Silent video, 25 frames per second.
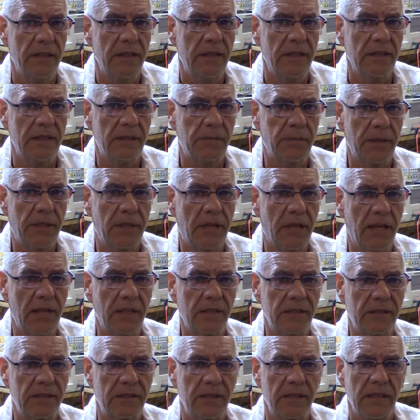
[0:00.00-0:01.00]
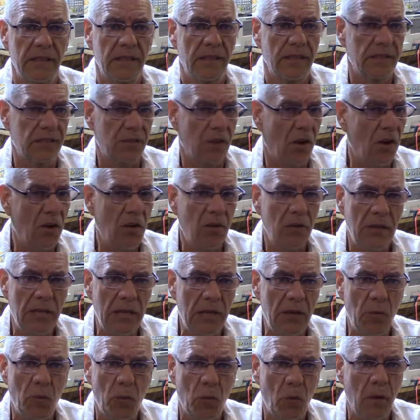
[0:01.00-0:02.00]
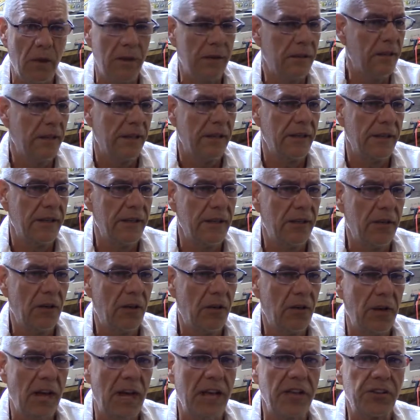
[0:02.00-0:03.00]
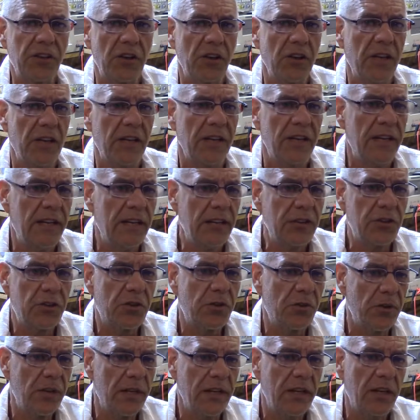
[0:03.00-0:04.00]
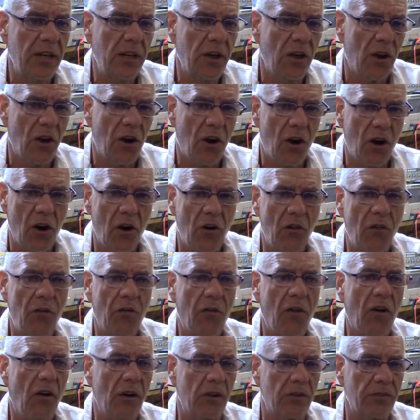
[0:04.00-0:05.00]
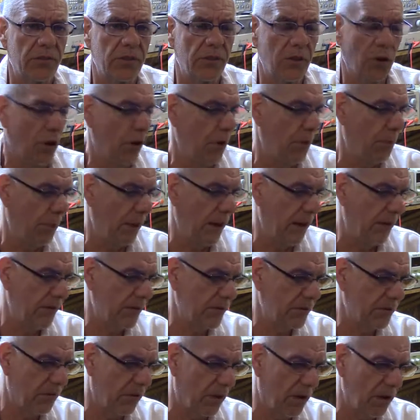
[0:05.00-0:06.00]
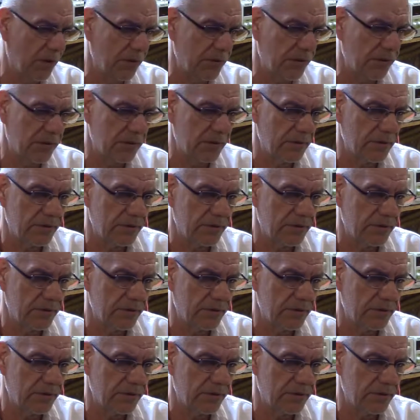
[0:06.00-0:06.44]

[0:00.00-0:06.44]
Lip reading: is because it's only, you know, it's literally our fault, our parents' fault,